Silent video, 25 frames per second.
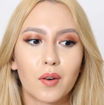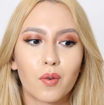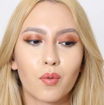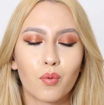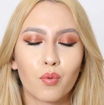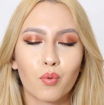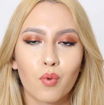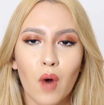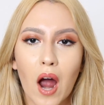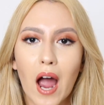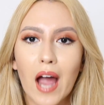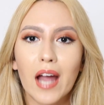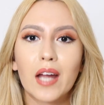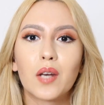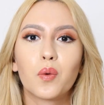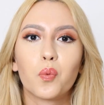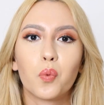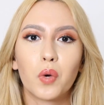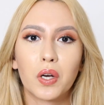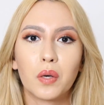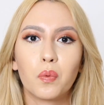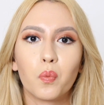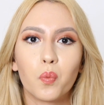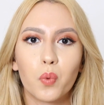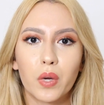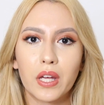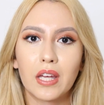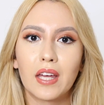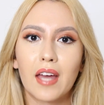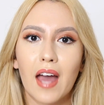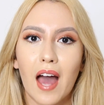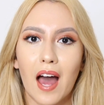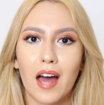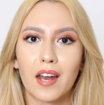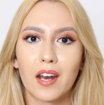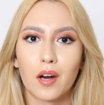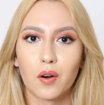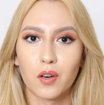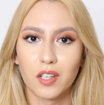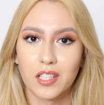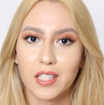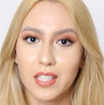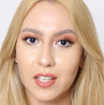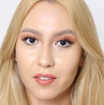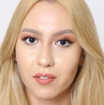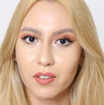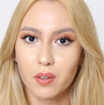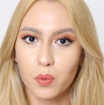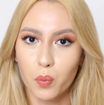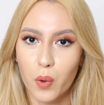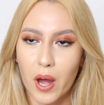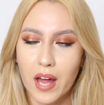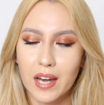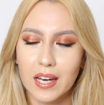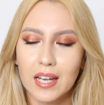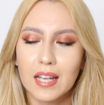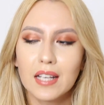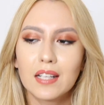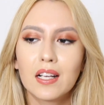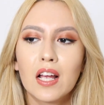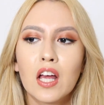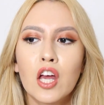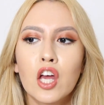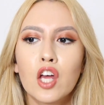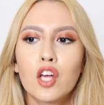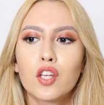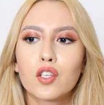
right when we had our civil wedding